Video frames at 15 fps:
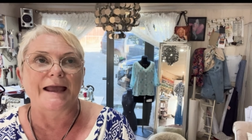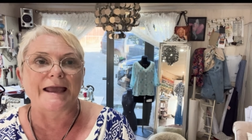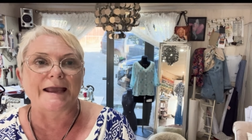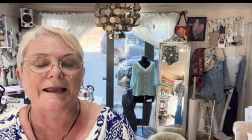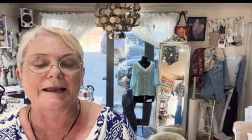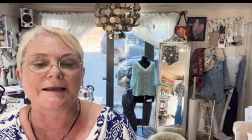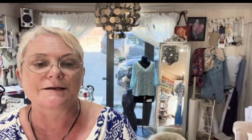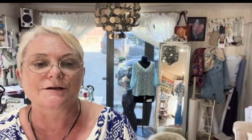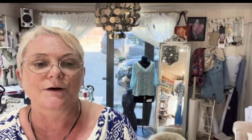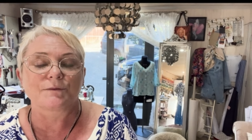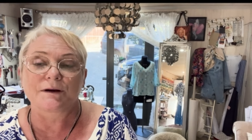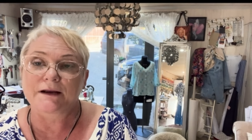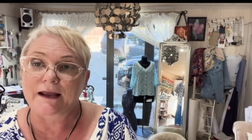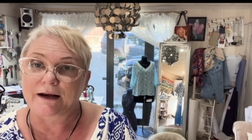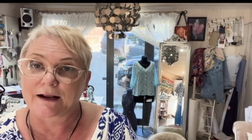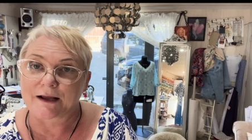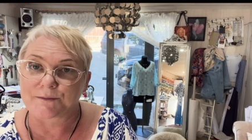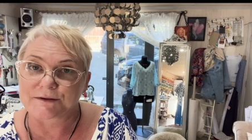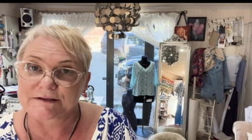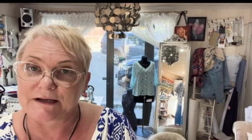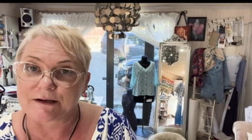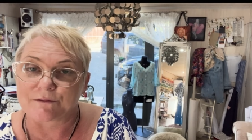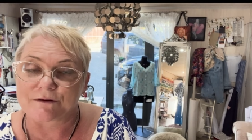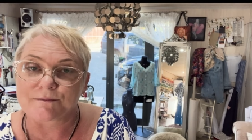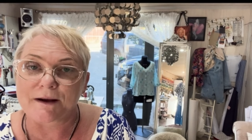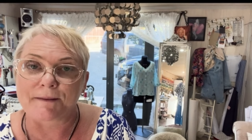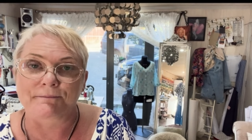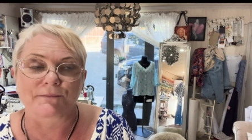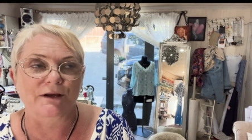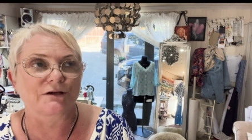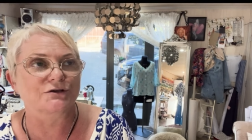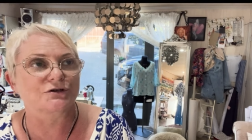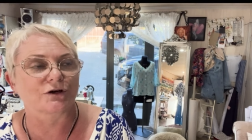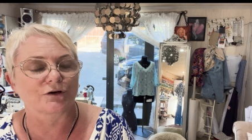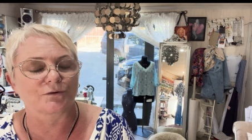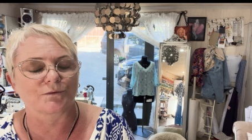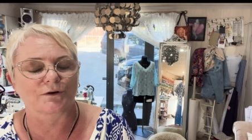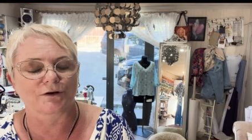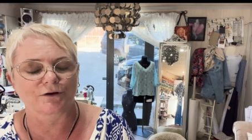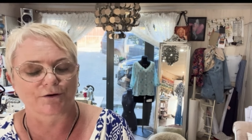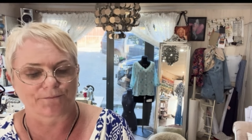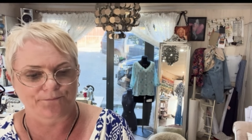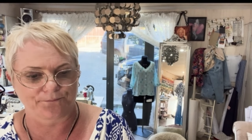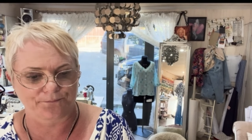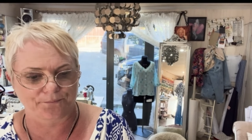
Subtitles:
And I went and had a cup of tea with Mum and showed her what I got.